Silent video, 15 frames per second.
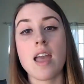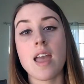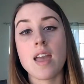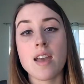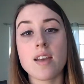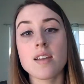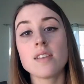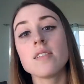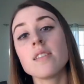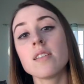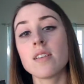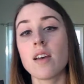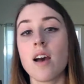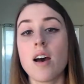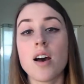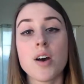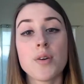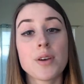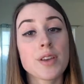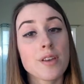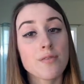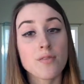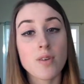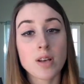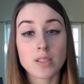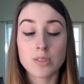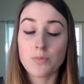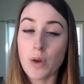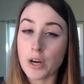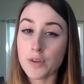and give you all
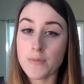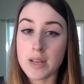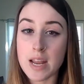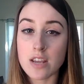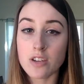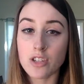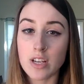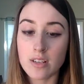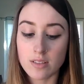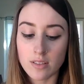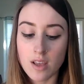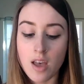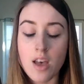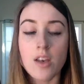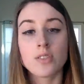some recommendations.